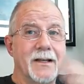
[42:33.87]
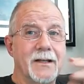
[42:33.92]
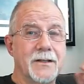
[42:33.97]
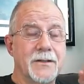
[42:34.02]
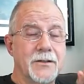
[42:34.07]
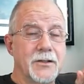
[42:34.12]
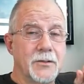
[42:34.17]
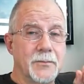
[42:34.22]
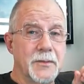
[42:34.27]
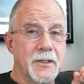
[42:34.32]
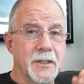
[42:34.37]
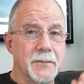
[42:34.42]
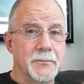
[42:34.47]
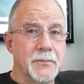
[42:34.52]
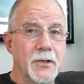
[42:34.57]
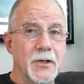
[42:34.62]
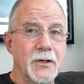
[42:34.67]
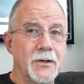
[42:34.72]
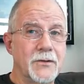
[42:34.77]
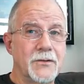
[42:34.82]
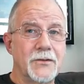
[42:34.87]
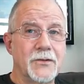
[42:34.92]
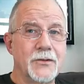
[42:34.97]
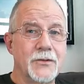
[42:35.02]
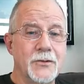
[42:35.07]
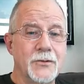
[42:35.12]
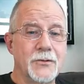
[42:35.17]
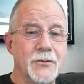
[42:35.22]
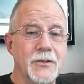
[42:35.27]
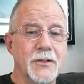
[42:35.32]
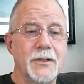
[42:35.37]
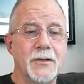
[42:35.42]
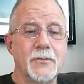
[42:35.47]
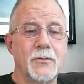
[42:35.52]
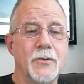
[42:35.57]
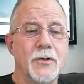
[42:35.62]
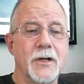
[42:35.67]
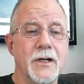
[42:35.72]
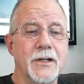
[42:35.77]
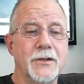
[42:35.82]
And there'll be a part 2
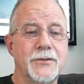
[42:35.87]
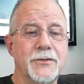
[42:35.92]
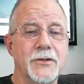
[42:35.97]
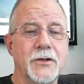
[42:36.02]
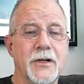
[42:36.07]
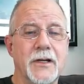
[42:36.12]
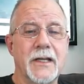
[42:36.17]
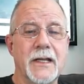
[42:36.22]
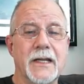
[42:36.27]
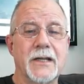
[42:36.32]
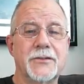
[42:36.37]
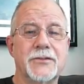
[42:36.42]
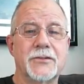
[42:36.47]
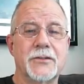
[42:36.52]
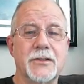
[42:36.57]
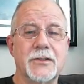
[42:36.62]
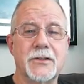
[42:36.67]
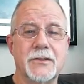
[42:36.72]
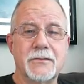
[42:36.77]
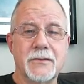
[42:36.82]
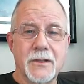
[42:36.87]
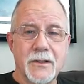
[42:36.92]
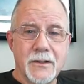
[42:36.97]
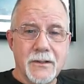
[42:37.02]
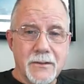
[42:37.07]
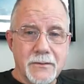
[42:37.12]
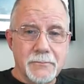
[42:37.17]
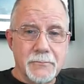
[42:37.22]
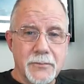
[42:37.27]
where I start actually